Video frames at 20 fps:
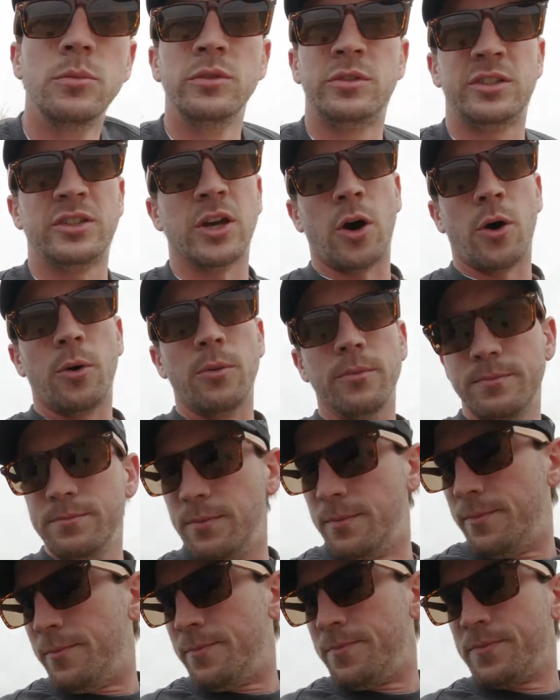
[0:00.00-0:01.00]
So
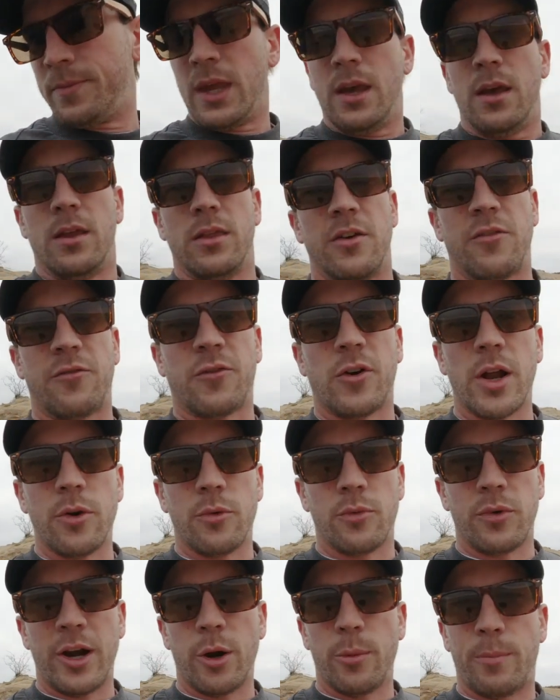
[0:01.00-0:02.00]
the front
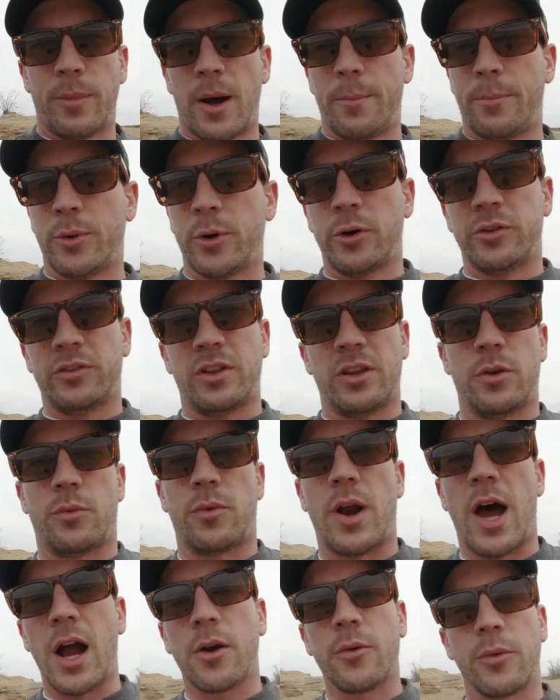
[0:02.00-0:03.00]
and rear bumpers and the
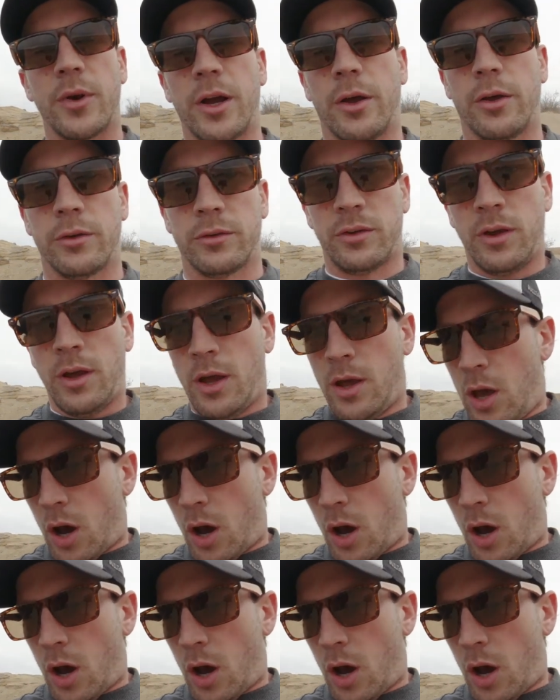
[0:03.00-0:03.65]
rock rails